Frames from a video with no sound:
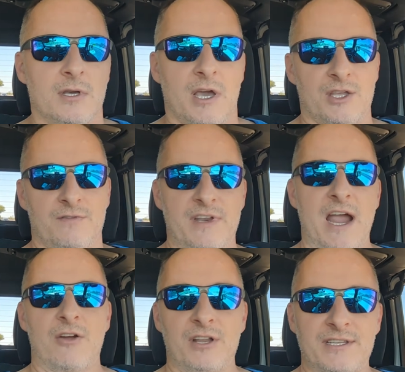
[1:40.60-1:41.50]
and you've
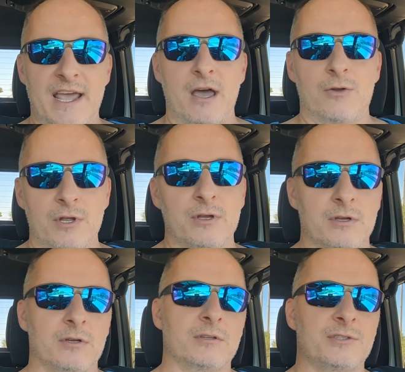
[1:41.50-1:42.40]
narrowed it down
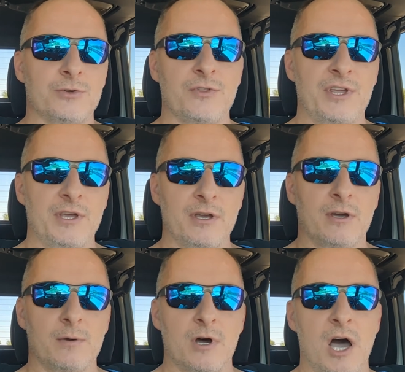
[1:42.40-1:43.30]
to the
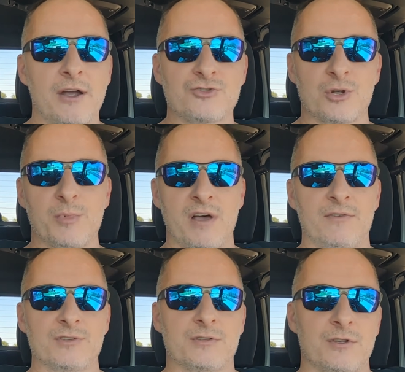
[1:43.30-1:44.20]
higher trim
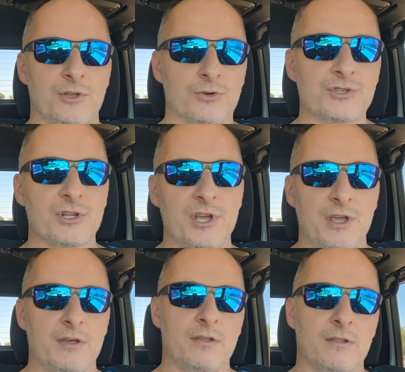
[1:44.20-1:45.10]
levels, usually
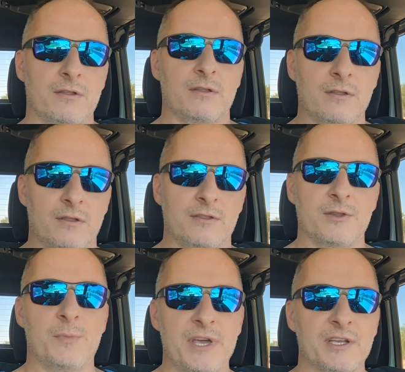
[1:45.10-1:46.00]
the
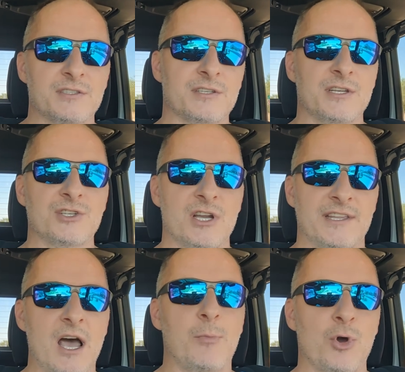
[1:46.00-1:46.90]
biggest decision at
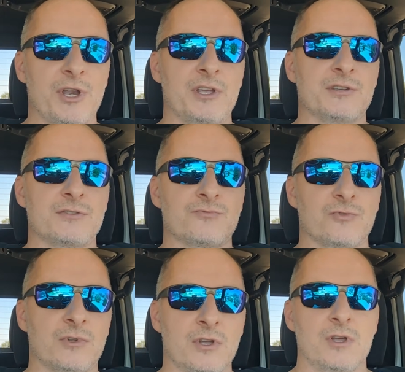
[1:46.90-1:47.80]
that point is,
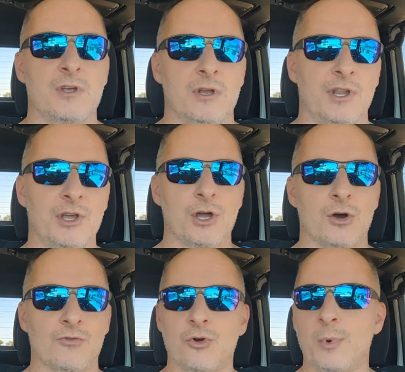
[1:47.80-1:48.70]
do you go
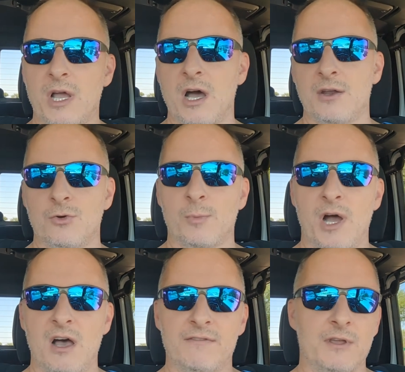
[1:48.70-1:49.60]
Rubicon or
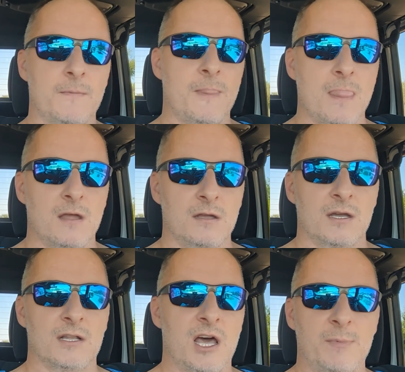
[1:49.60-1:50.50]
Mojave?
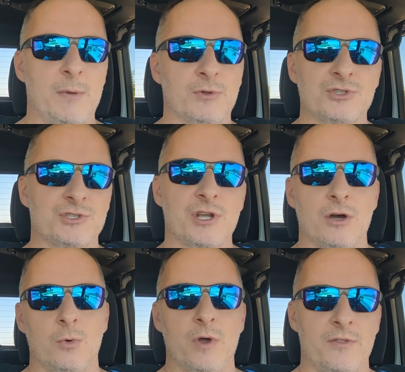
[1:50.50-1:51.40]
A lot of people just
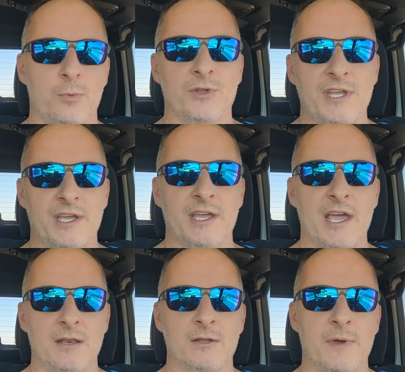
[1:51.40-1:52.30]
go with what they can
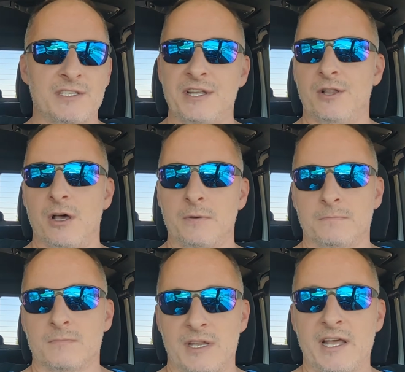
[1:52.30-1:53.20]
get the best deal on,
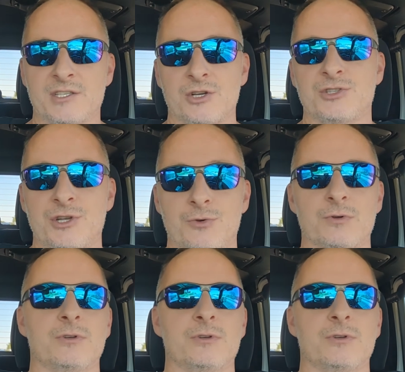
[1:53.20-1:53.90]
and that's good too.